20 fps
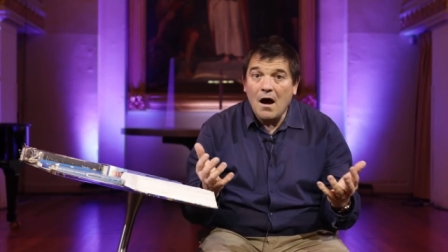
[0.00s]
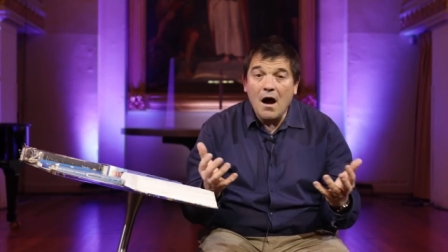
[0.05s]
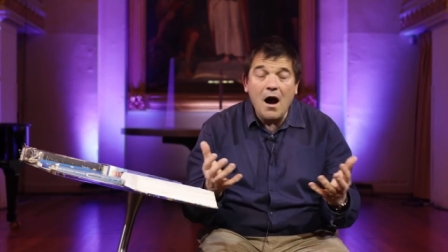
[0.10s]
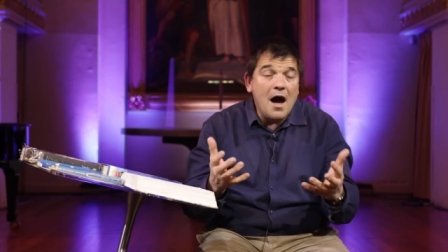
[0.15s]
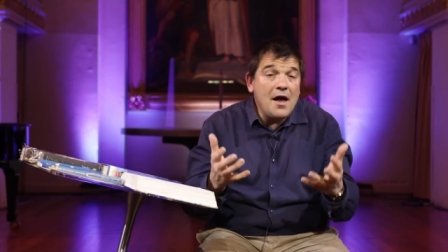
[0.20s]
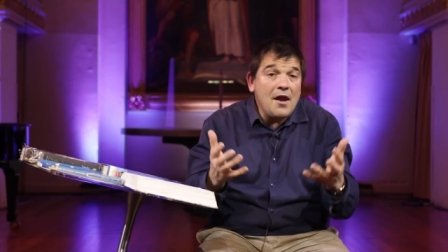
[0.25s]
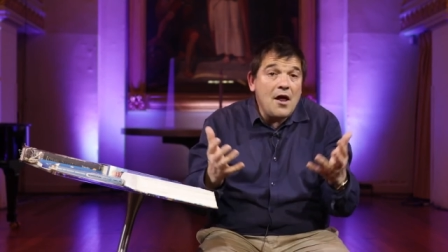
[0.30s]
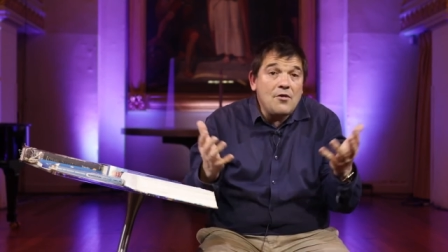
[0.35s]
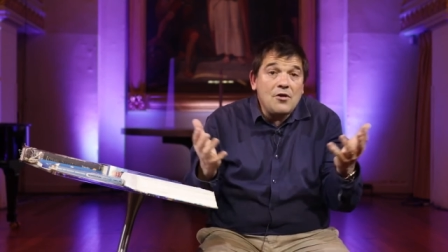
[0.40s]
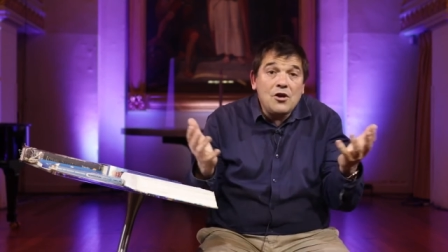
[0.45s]

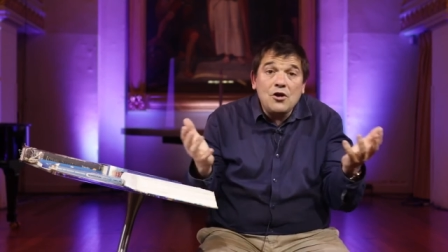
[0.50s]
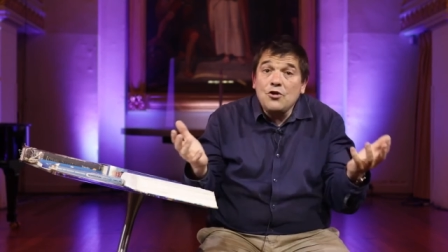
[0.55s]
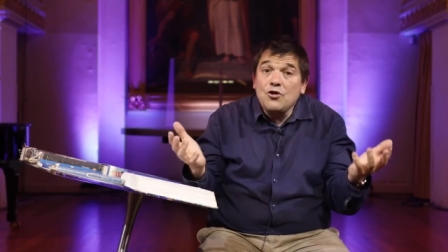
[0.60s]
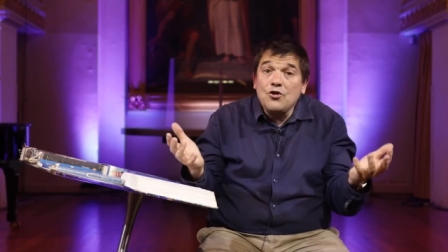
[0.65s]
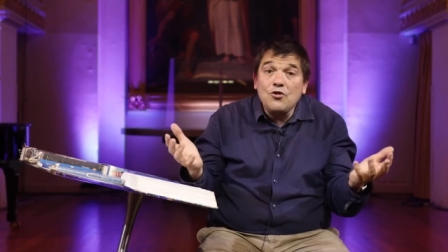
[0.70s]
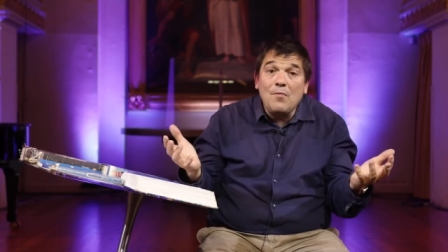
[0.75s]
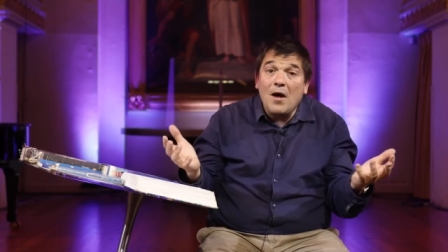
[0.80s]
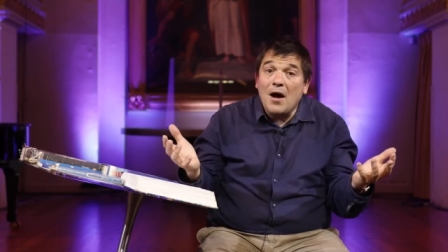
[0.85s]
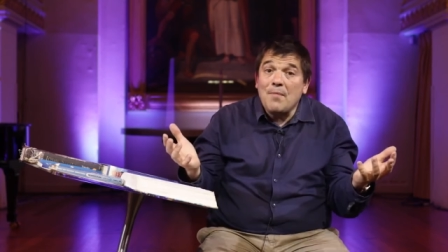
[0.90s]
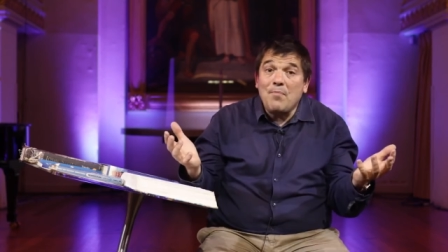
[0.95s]
I don't know
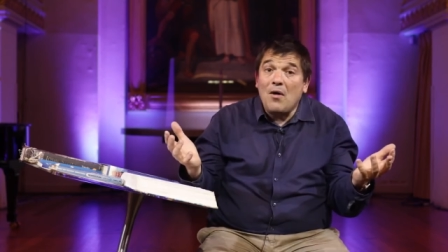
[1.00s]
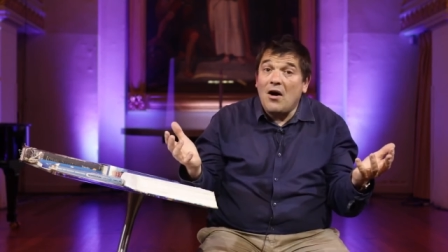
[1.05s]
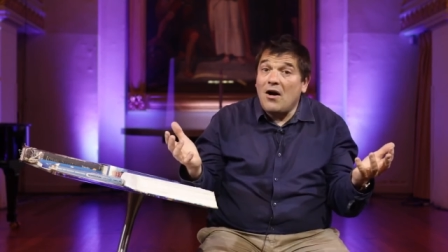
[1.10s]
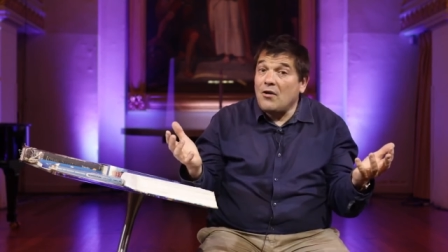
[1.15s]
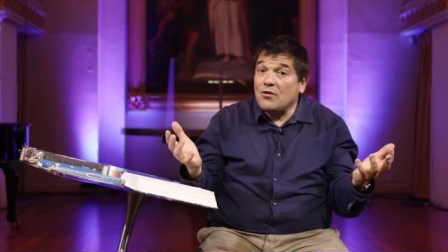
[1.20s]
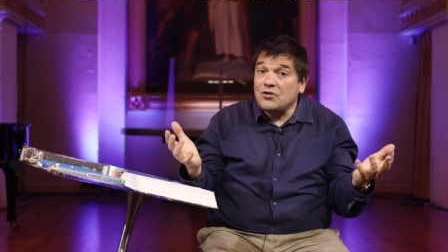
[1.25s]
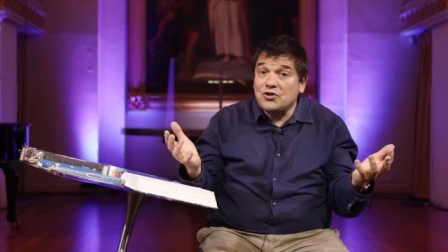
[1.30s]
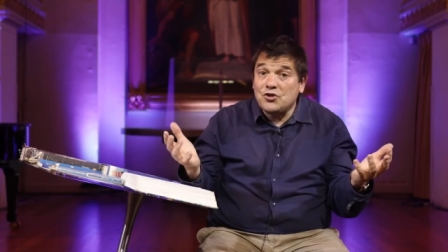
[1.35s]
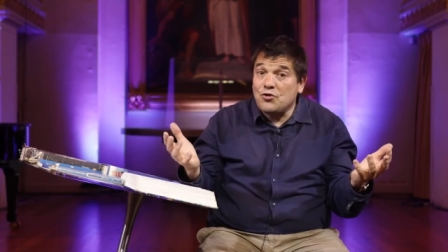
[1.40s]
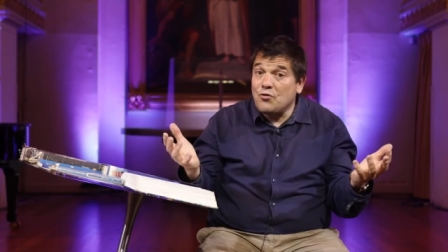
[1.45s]
who my
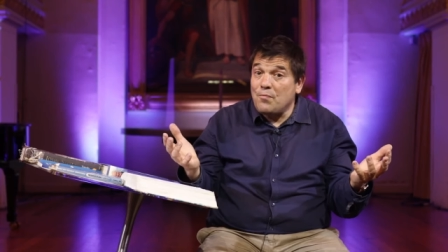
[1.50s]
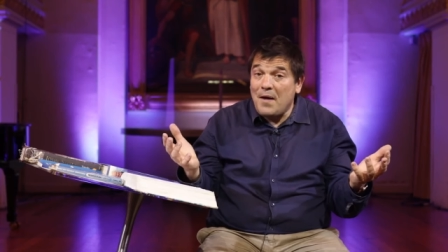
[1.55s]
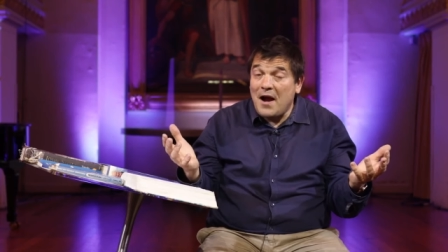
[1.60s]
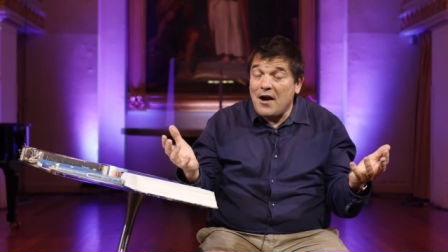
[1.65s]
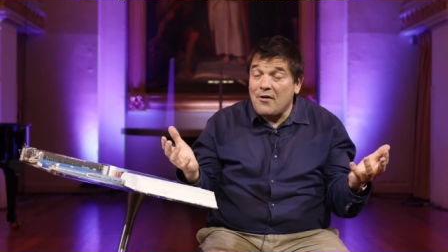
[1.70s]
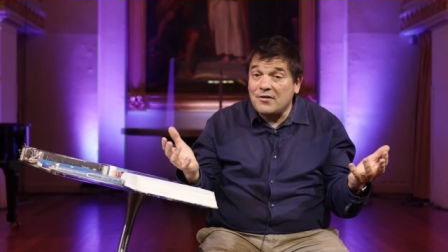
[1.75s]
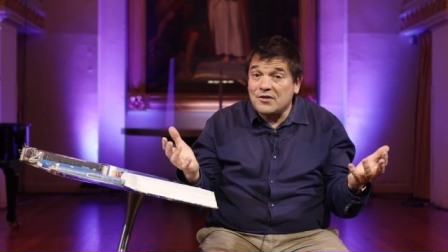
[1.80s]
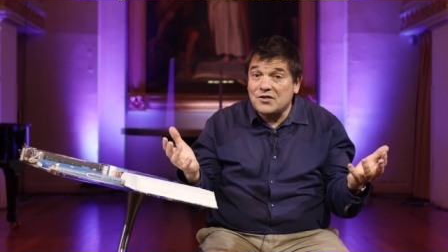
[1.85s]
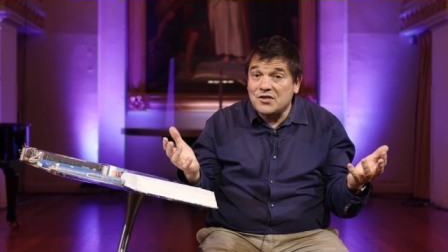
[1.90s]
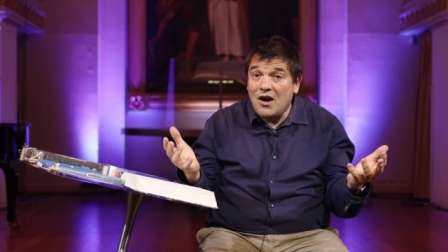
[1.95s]
biological
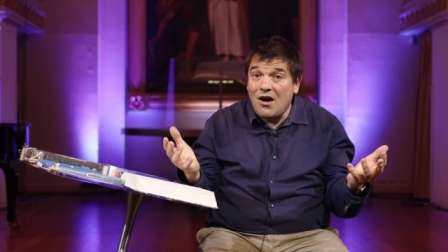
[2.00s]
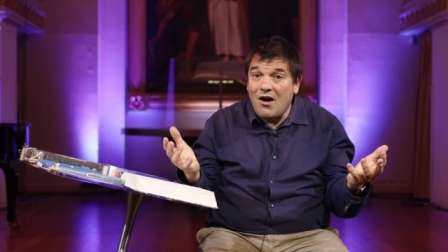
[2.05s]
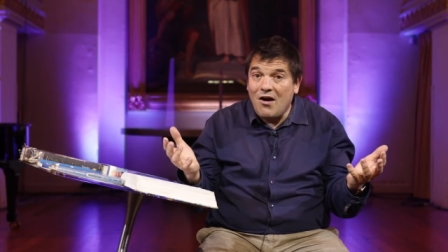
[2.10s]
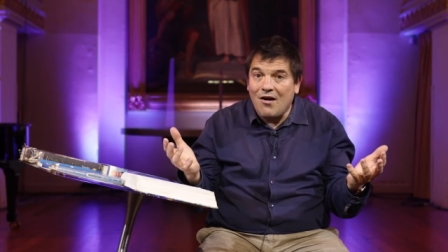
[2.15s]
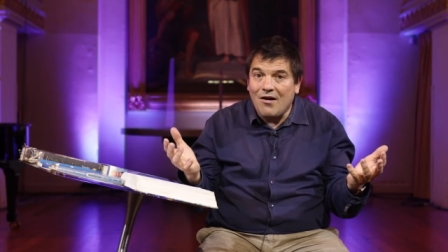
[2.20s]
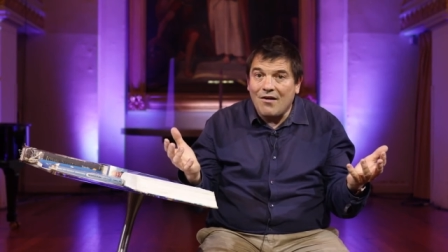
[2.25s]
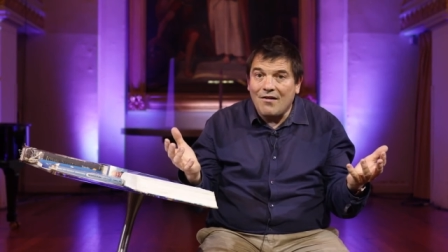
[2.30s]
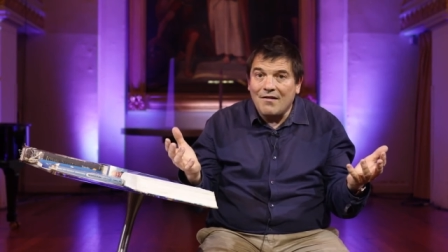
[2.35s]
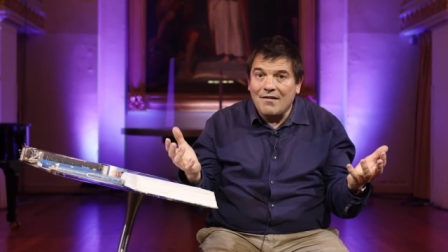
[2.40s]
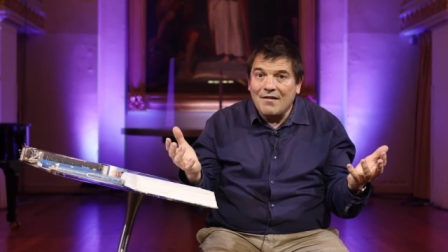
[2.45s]
parents
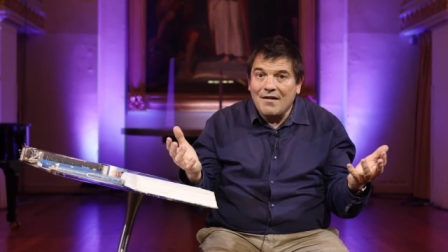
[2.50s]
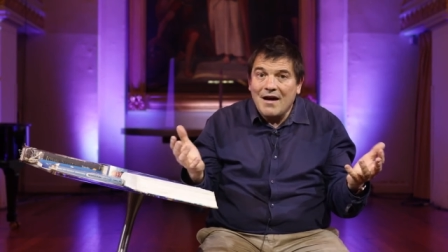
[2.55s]
are.